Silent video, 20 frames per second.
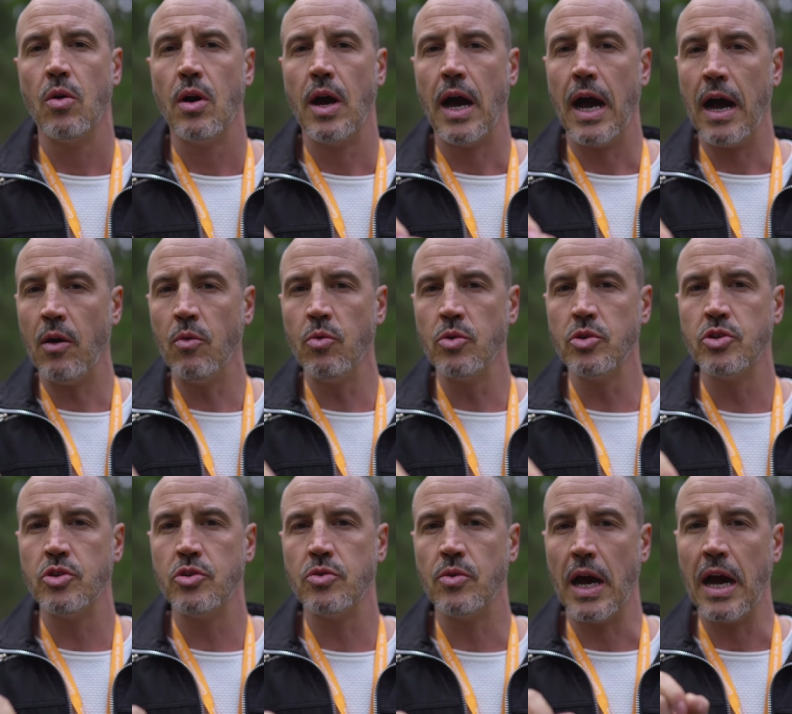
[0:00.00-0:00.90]
how
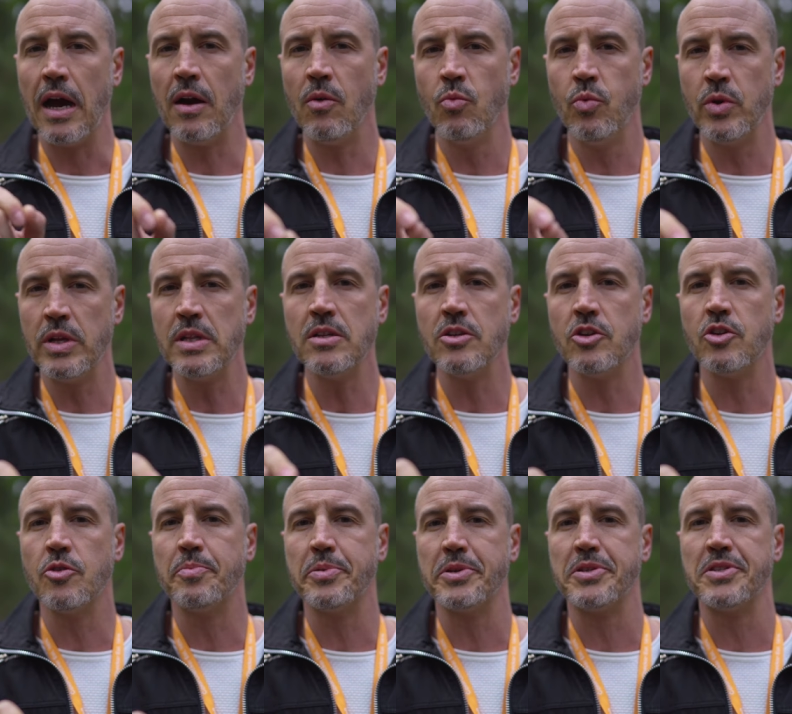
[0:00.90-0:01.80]
would you, how will
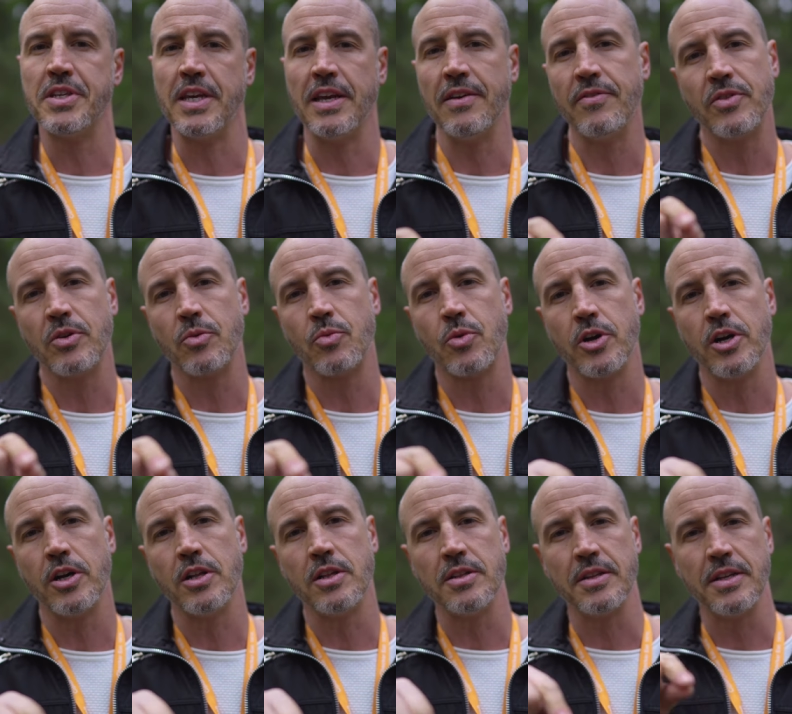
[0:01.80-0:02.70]
you perceive the
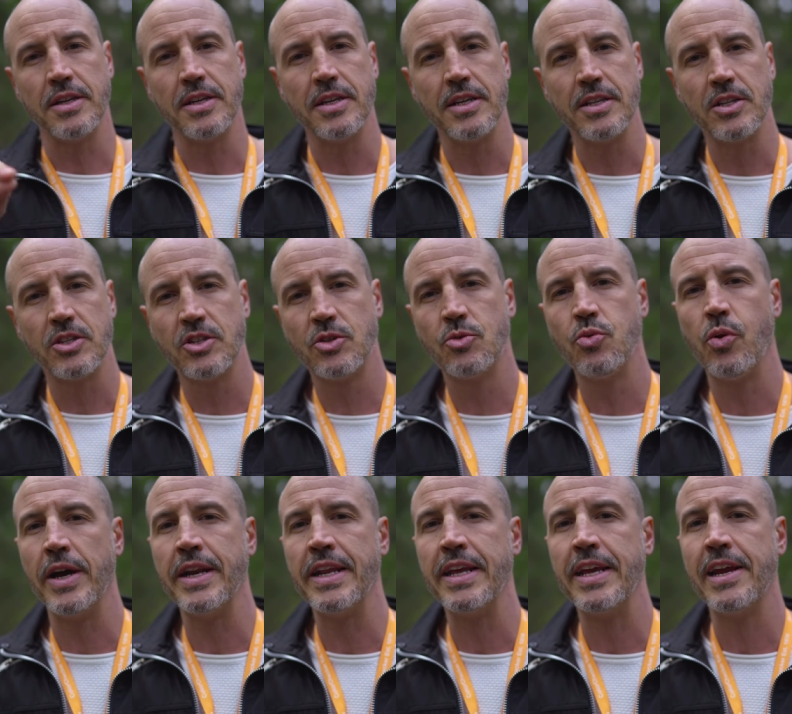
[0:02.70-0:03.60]
world
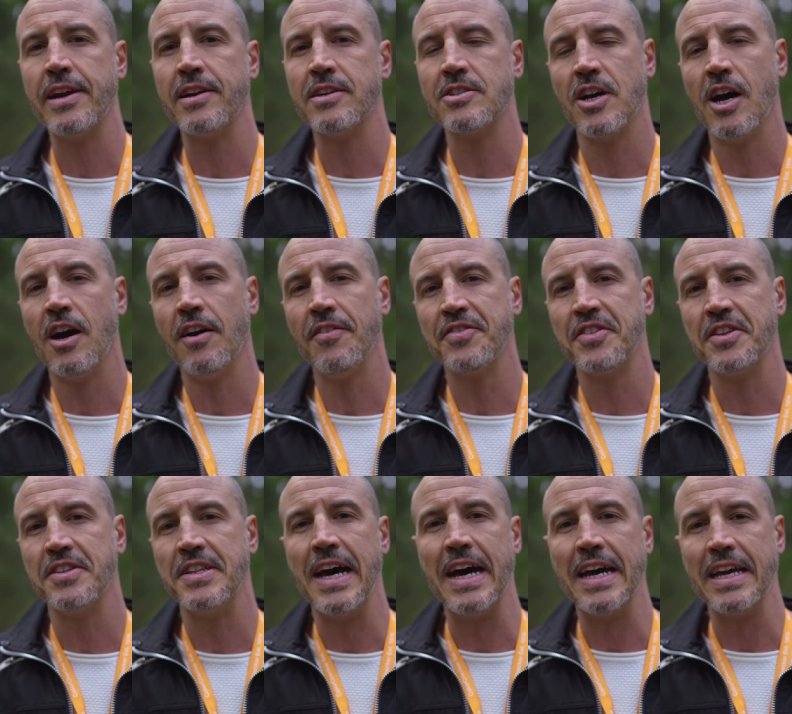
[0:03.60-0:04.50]
twenty years
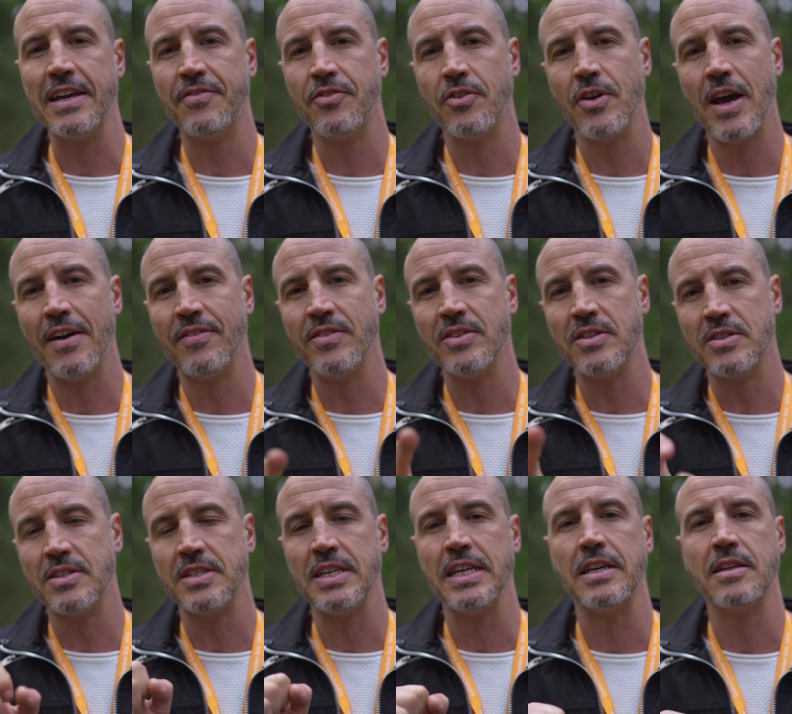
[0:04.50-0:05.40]
after that if you haven't
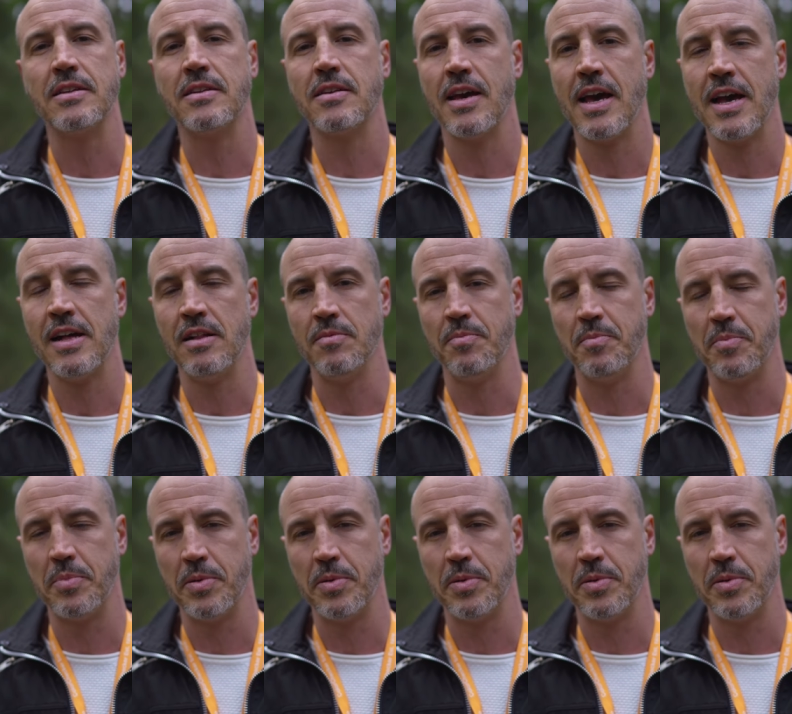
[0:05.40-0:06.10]
sought help